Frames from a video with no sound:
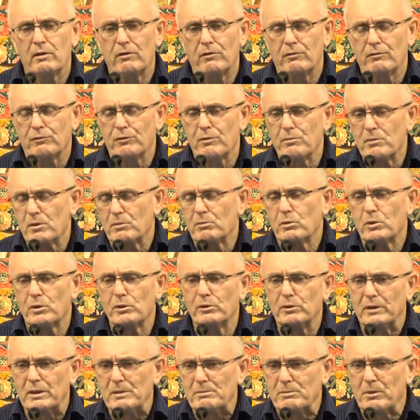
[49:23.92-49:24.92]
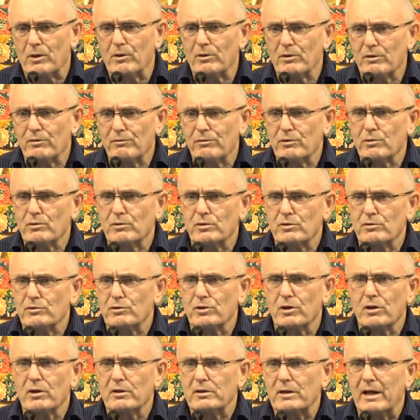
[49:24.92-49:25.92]
from a worldly point of view, to
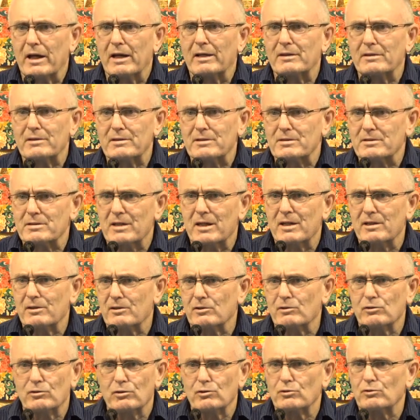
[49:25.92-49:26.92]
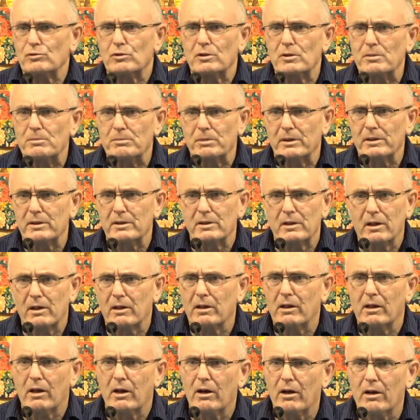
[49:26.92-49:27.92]
try to understand it too deeply,
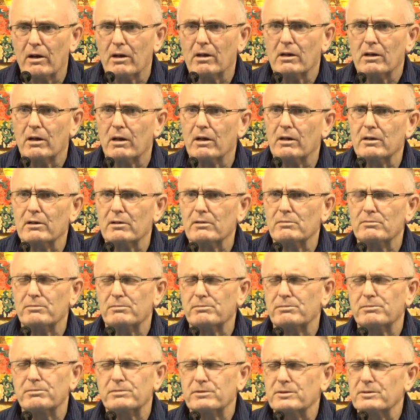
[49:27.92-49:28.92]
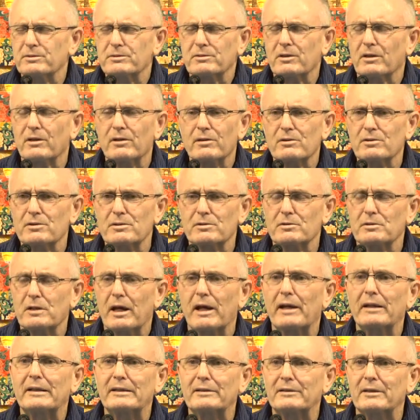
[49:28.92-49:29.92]
I'm
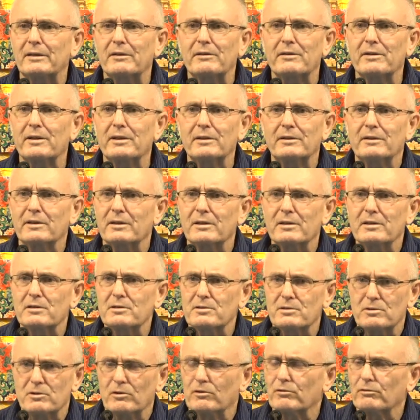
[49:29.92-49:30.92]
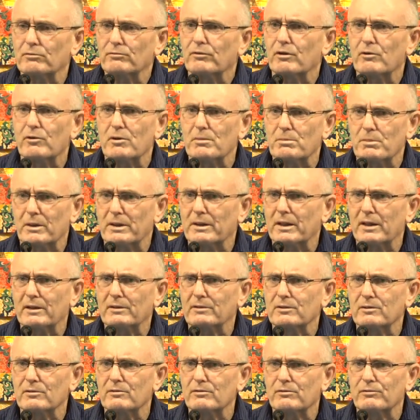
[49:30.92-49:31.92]
starting to think that it's not very
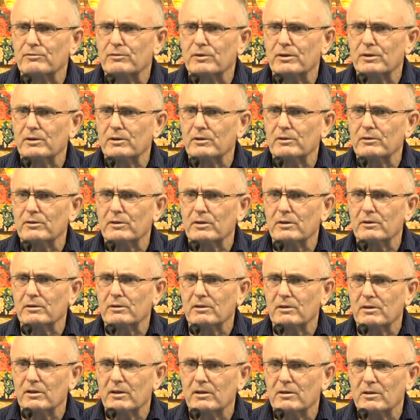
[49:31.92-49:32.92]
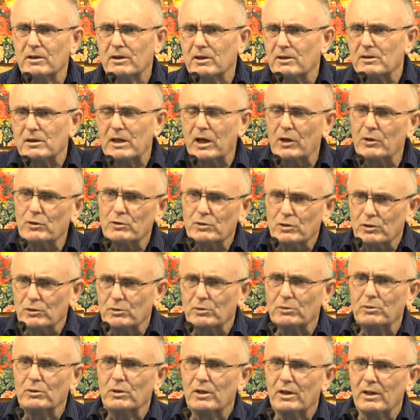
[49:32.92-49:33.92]
productive, that you can go
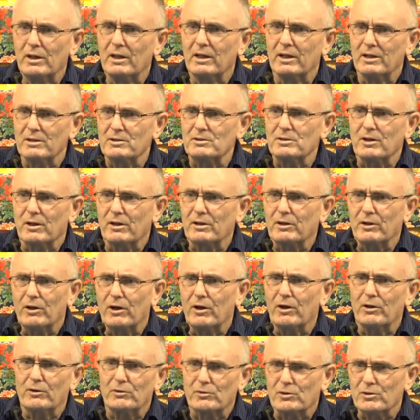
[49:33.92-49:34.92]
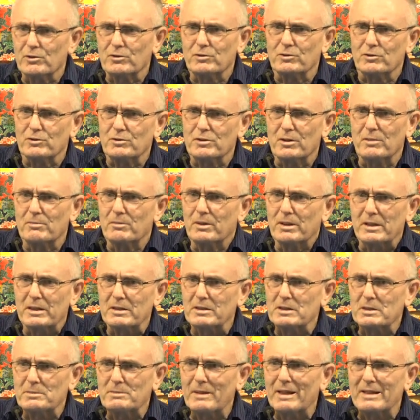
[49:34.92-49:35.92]
to a psychiatrist or somebody
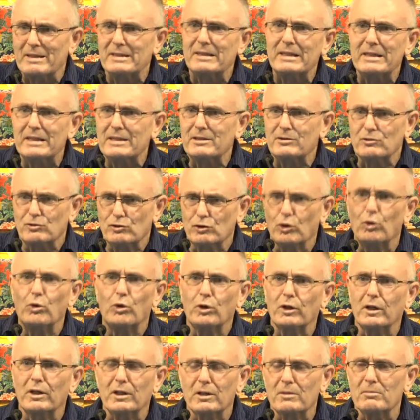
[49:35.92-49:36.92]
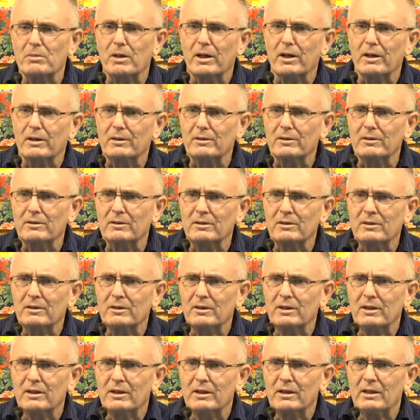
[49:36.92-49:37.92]
and spend years talking about it,
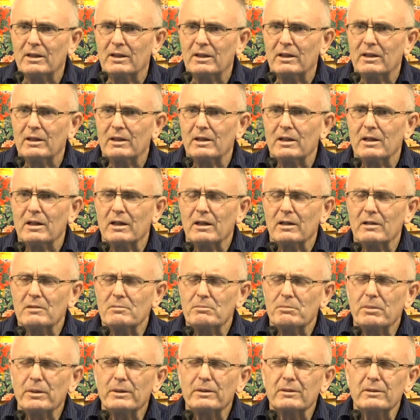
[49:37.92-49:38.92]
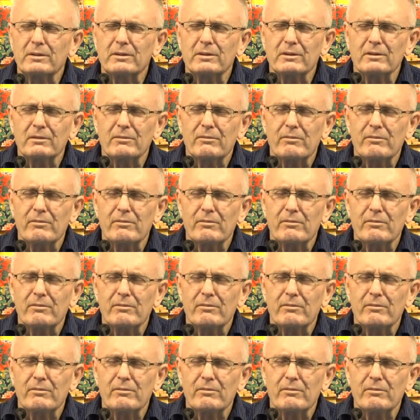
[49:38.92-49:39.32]
but